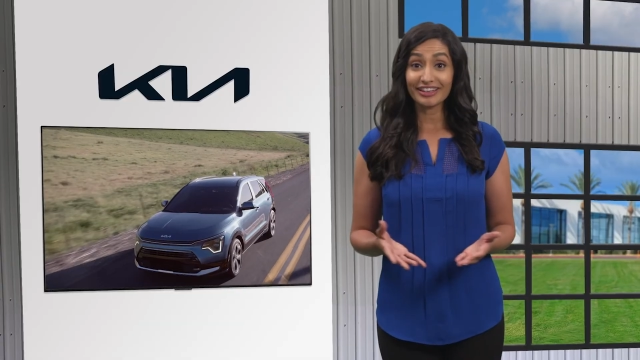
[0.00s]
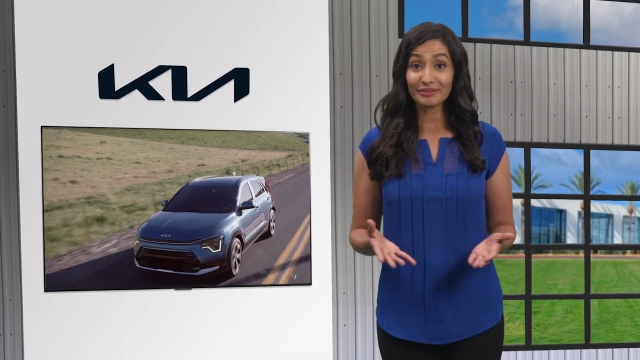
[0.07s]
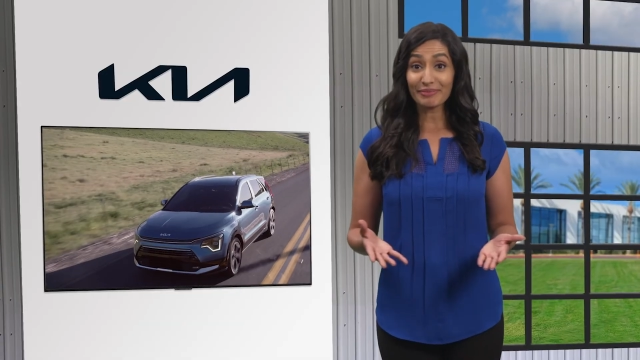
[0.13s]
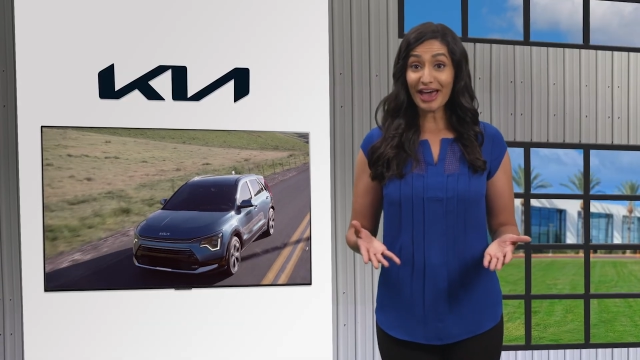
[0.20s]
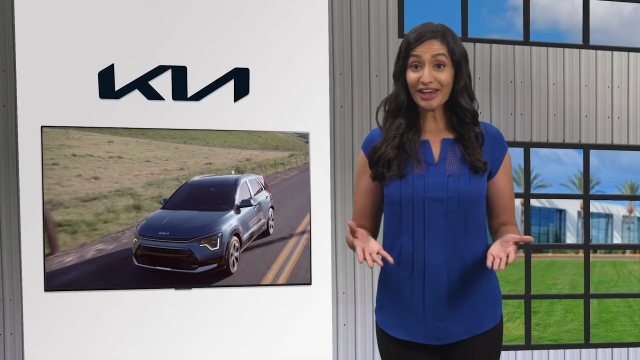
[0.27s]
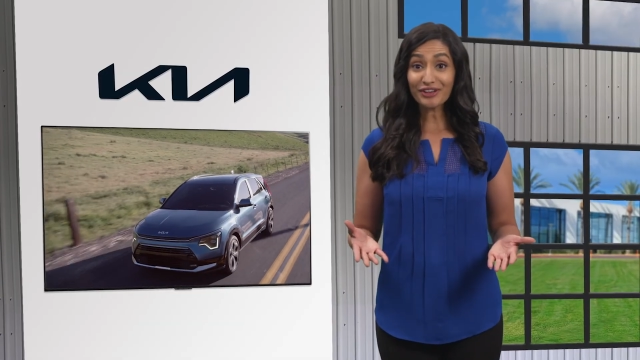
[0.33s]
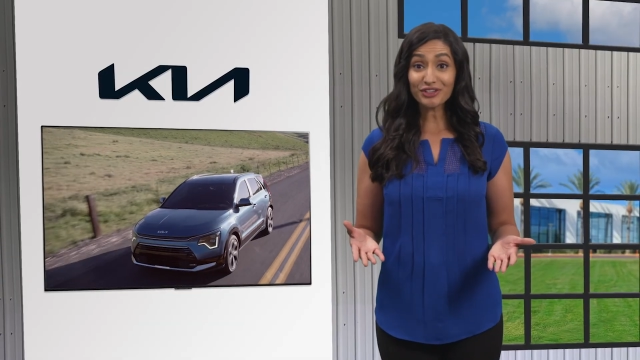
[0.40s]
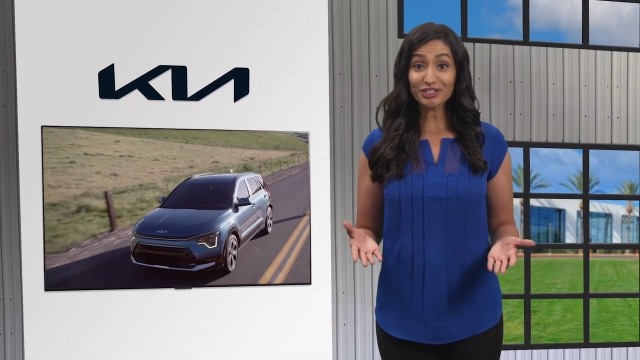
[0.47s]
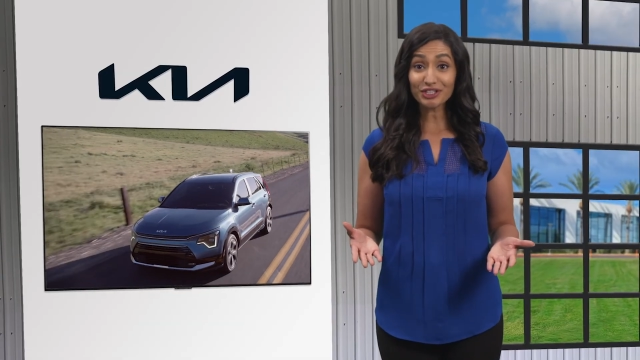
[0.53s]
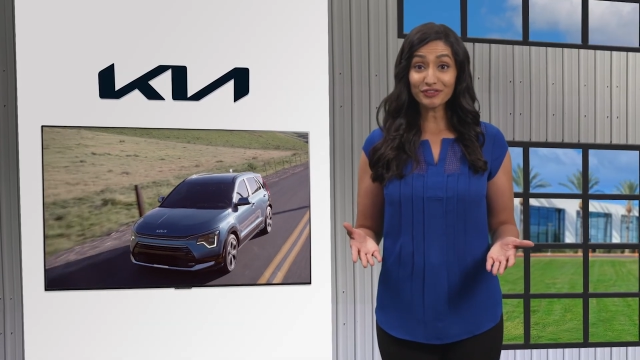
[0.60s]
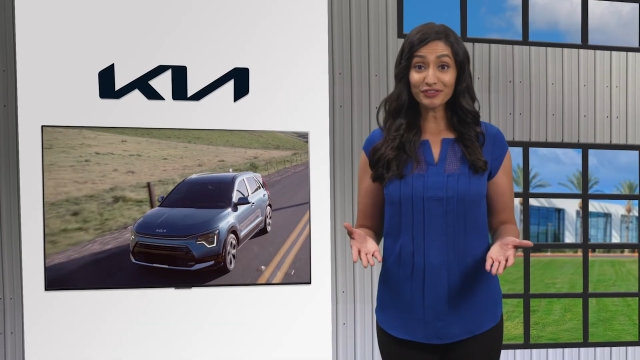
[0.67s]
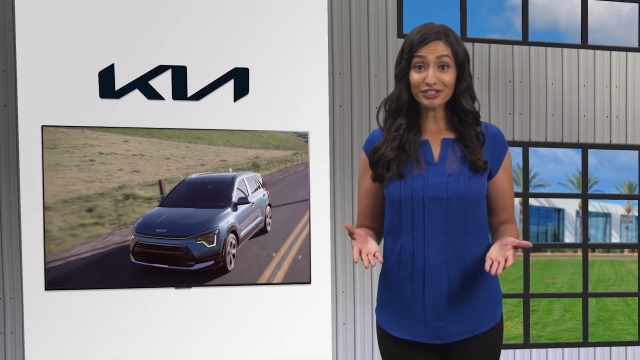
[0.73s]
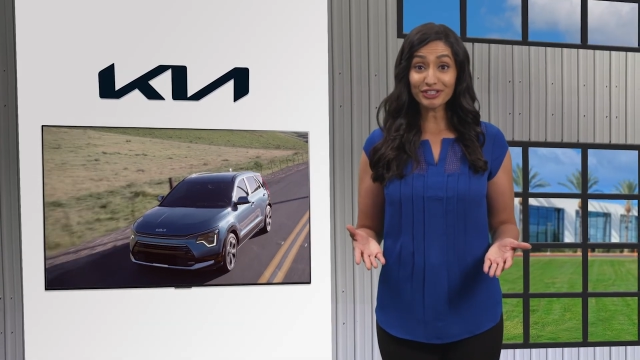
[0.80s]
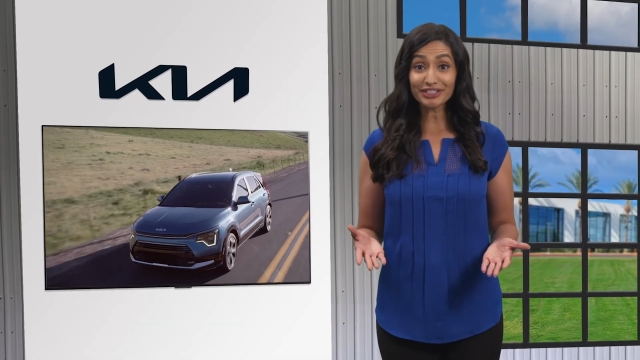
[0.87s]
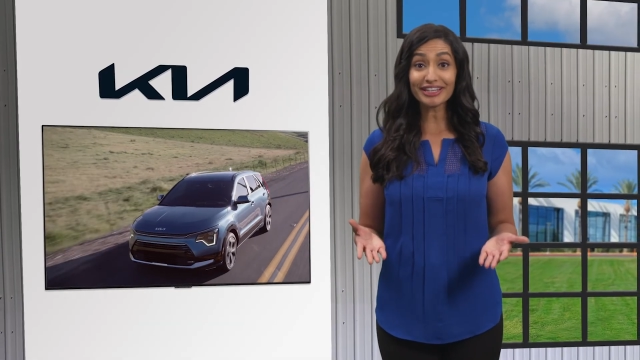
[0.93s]
Paddle
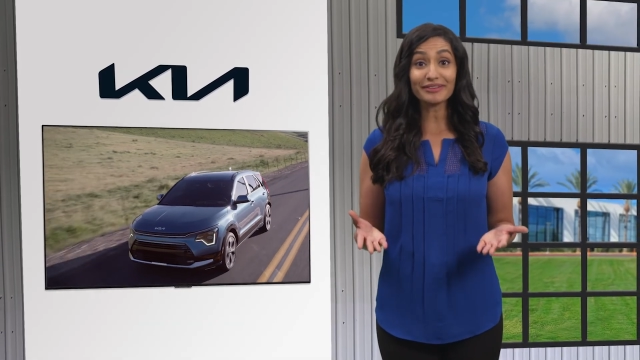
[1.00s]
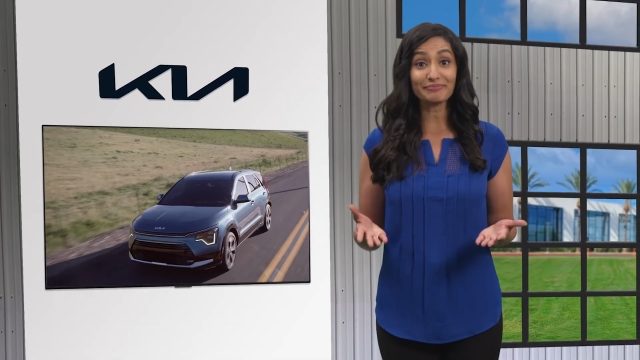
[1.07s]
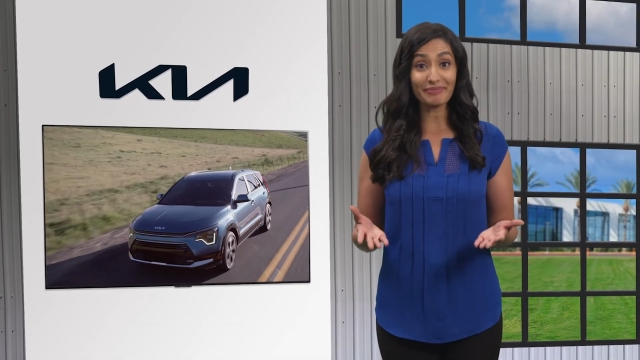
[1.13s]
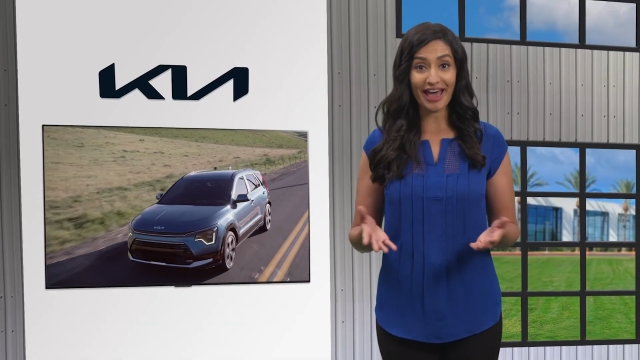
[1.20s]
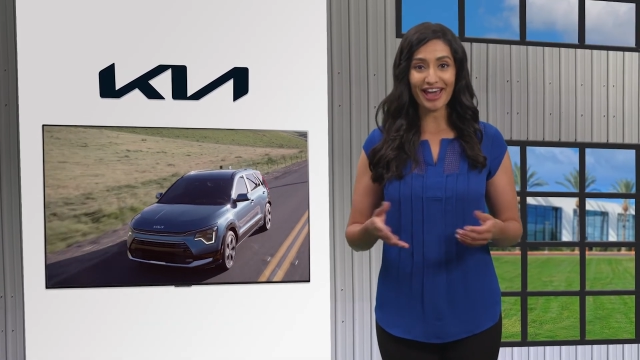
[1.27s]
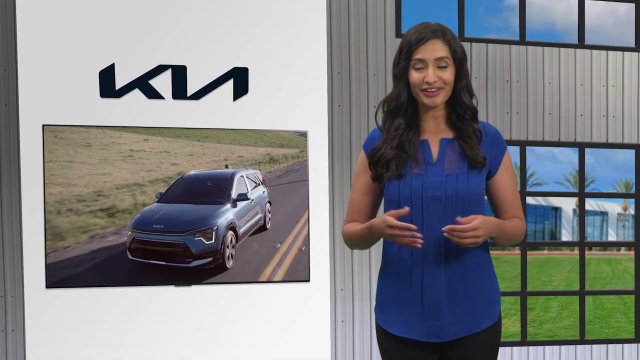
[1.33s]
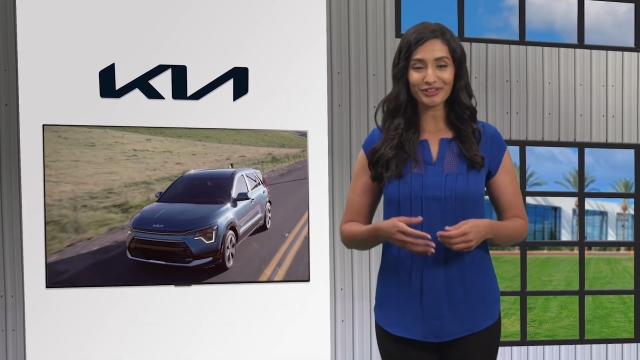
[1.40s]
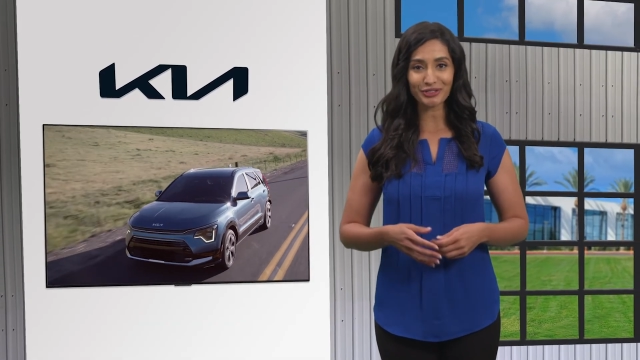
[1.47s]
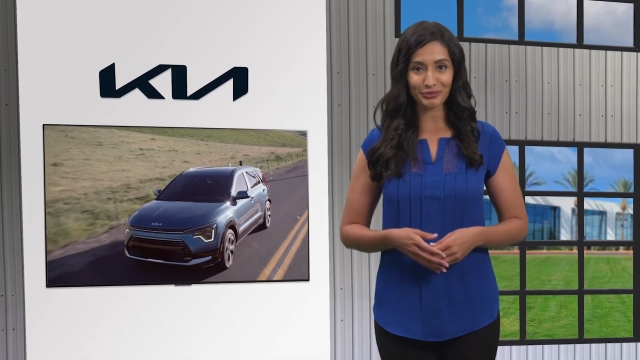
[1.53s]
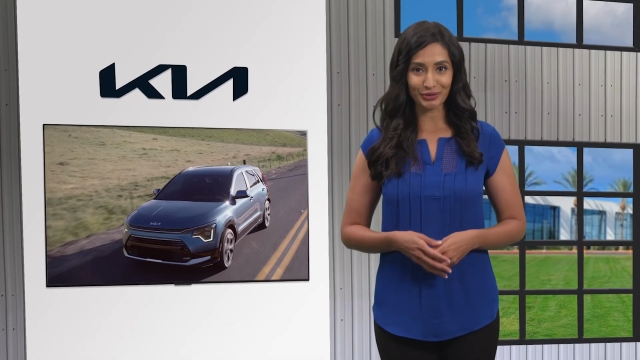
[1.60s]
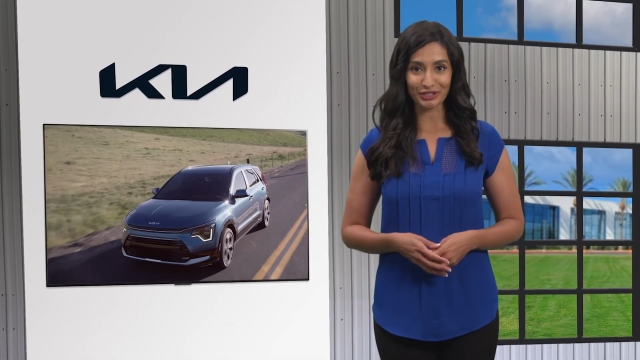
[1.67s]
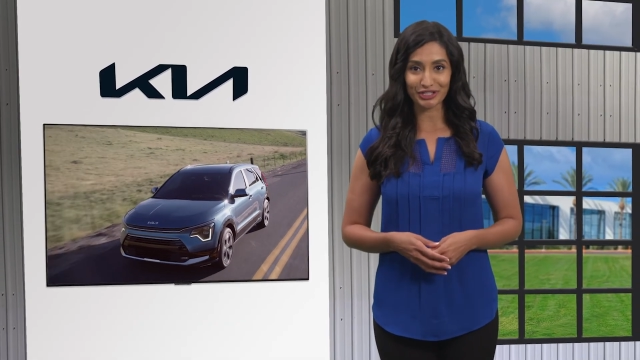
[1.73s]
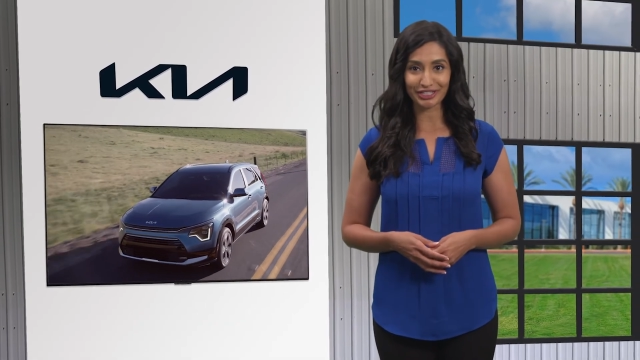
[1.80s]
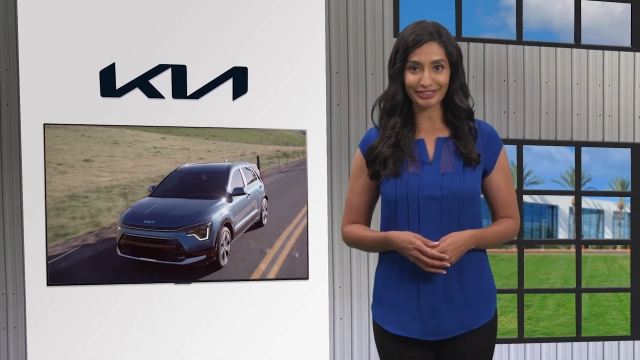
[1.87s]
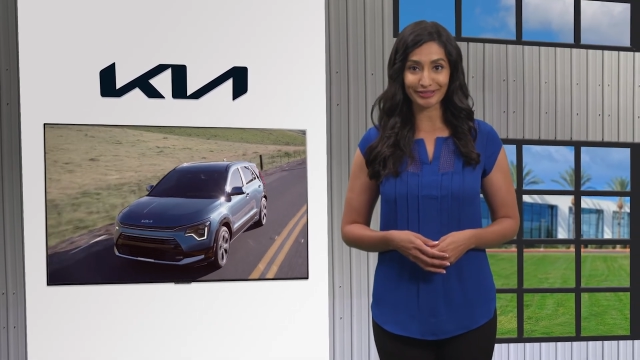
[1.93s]
shifters and paddle
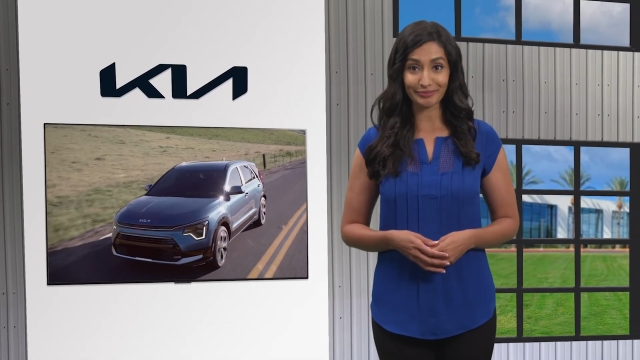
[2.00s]
switches